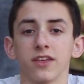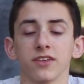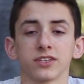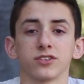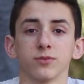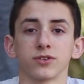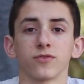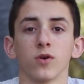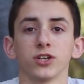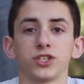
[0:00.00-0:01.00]
Thanks so much
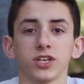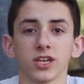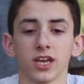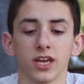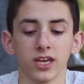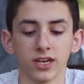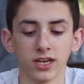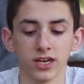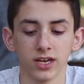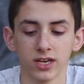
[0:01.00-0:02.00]
for watching, and
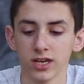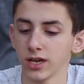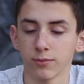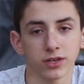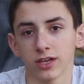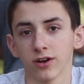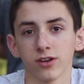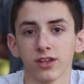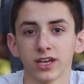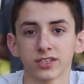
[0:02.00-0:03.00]
let me get on
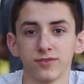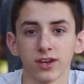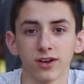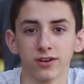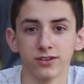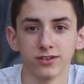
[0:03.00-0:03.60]
to the next video.